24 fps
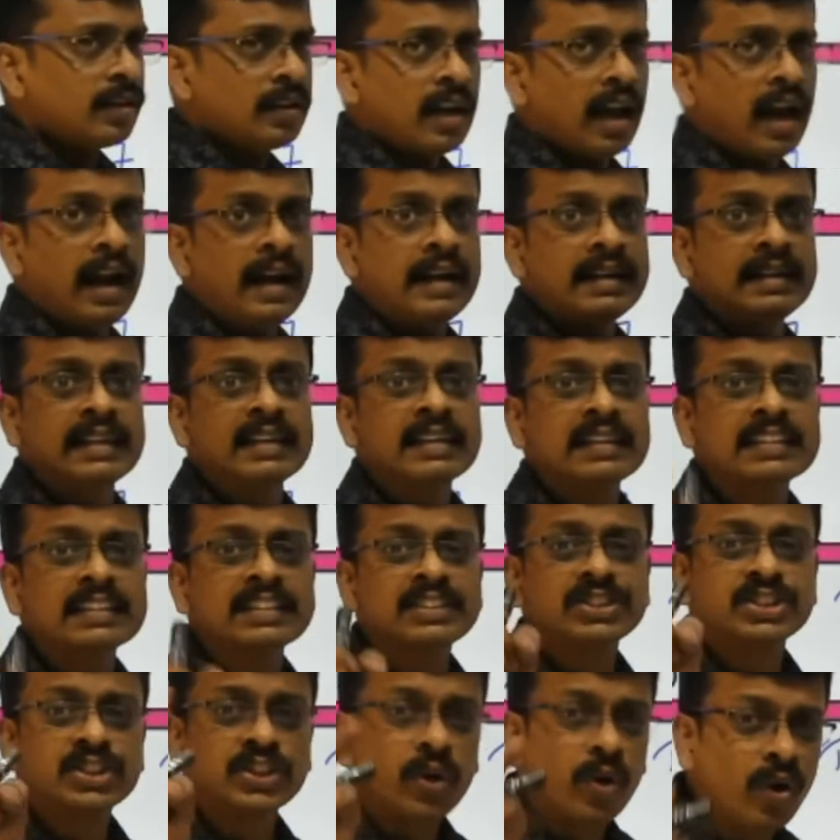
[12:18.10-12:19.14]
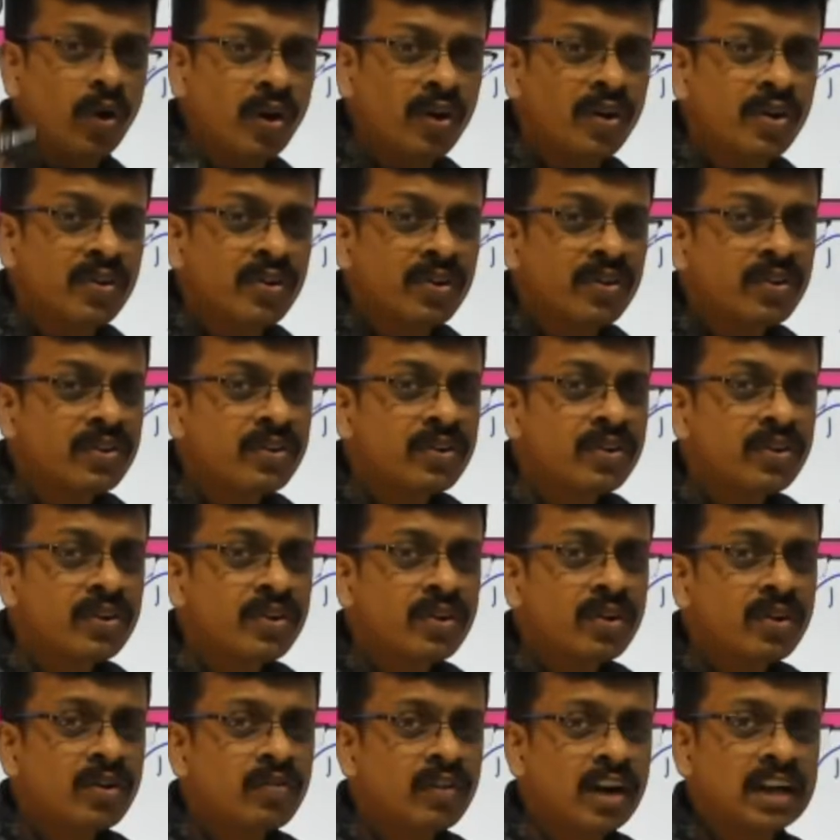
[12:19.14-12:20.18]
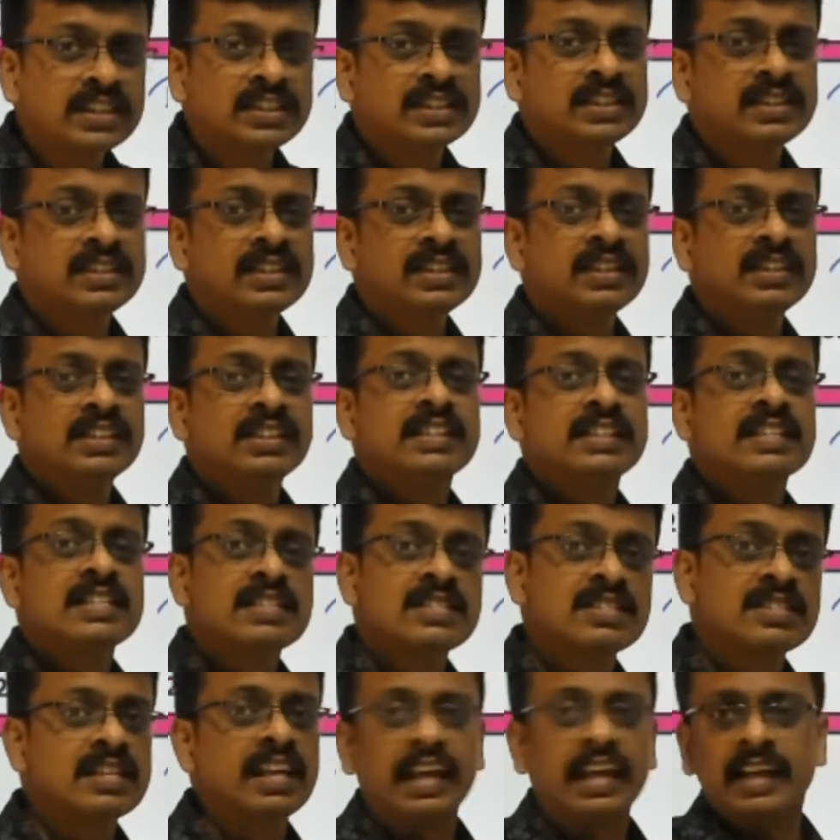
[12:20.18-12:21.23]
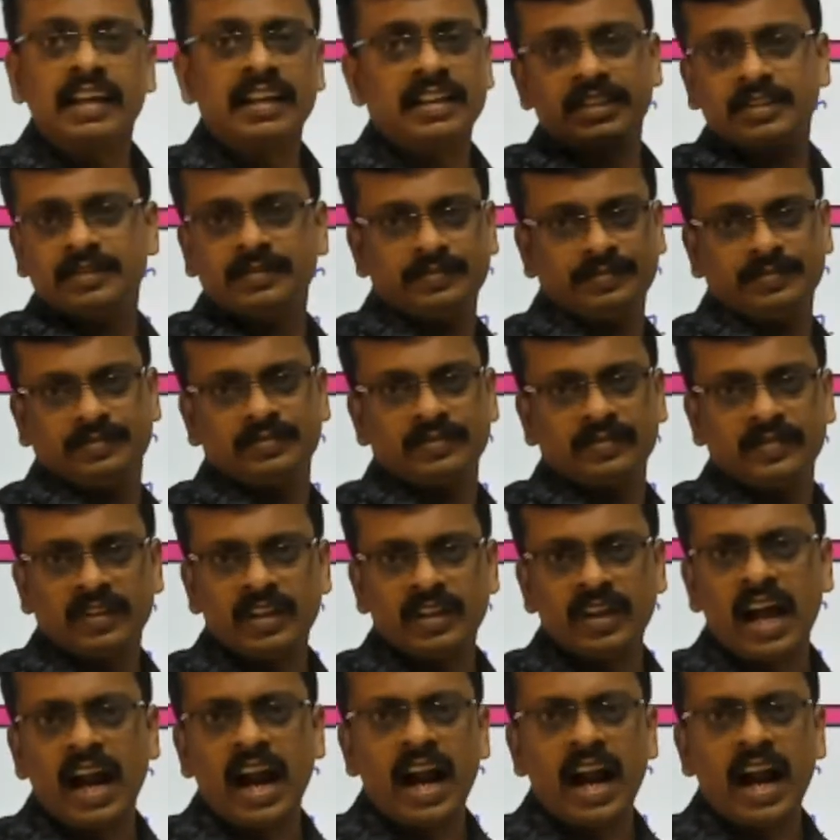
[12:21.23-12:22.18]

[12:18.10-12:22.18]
and there is no what, zinc. The